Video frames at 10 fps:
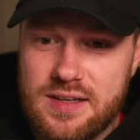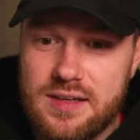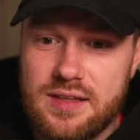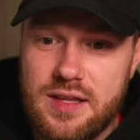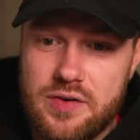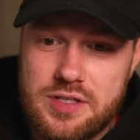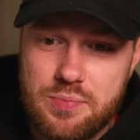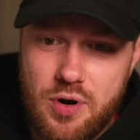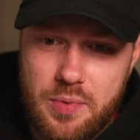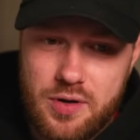There is a
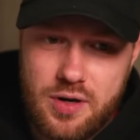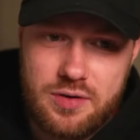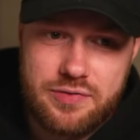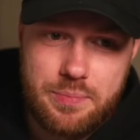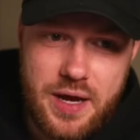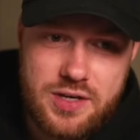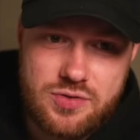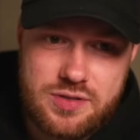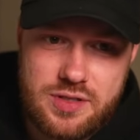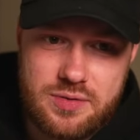promo code for
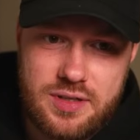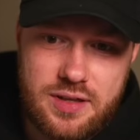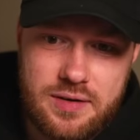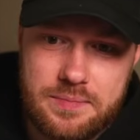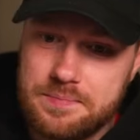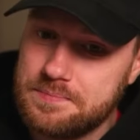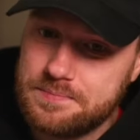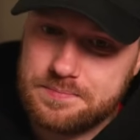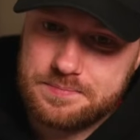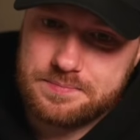patrons only, though.
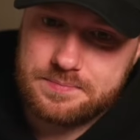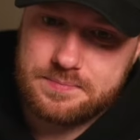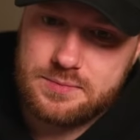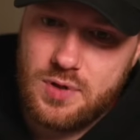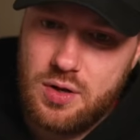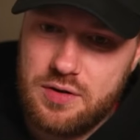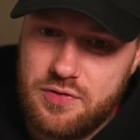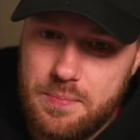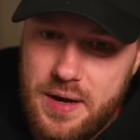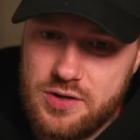Only for
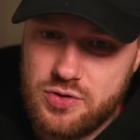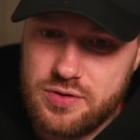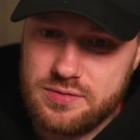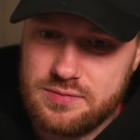Patreon